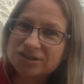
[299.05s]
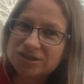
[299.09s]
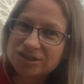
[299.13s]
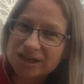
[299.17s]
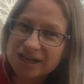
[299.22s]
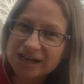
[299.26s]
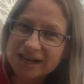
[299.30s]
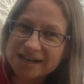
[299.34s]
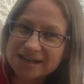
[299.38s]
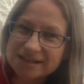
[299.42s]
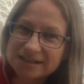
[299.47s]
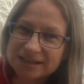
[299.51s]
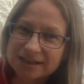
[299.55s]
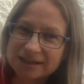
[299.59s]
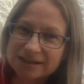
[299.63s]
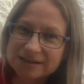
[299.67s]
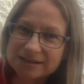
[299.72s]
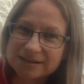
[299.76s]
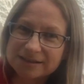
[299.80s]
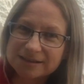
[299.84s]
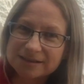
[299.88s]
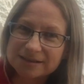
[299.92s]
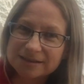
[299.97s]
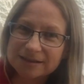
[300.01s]
Jesus
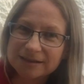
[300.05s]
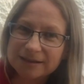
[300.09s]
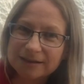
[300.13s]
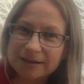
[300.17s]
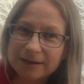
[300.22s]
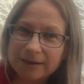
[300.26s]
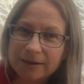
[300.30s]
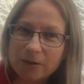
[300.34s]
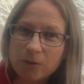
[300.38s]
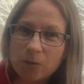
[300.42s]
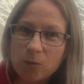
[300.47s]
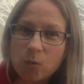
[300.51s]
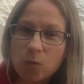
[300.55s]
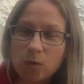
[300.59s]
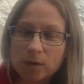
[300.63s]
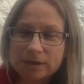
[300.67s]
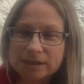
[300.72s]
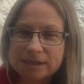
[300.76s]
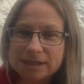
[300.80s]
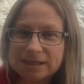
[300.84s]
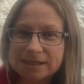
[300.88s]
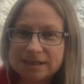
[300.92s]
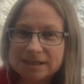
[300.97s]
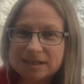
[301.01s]

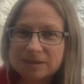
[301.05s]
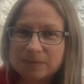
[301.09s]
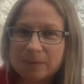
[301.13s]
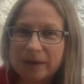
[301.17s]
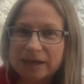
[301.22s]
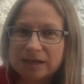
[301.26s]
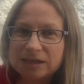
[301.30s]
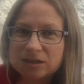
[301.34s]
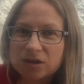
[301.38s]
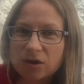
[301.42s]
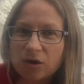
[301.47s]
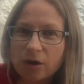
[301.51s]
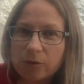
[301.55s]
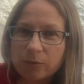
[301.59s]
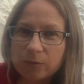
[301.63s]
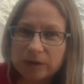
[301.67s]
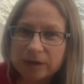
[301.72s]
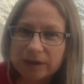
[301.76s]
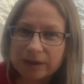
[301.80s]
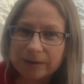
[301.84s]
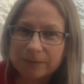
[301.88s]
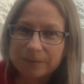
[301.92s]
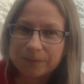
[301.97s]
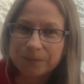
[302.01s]
wanted to spend time
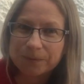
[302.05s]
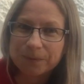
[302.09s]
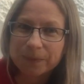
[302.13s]
with him.